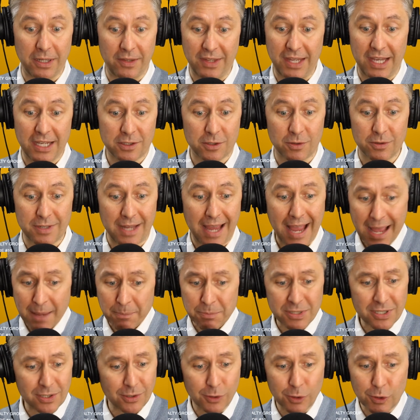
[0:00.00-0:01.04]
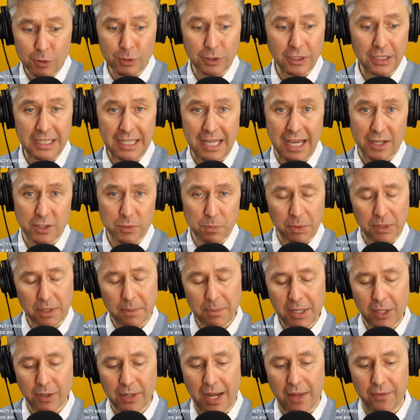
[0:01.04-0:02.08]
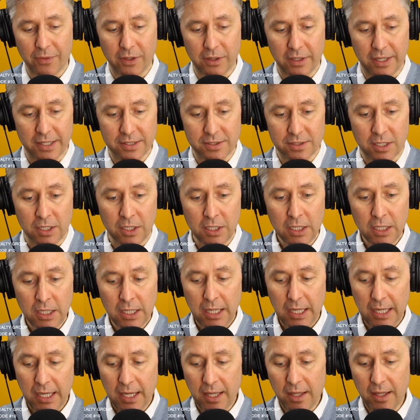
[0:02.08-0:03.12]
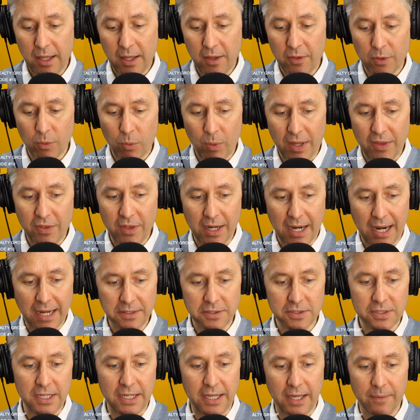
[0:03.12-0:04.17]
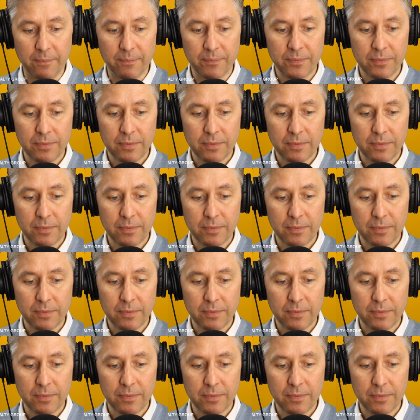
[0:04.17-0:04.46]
And the answer is absolutely yes. But let me go down the list in, in, the way that I see it.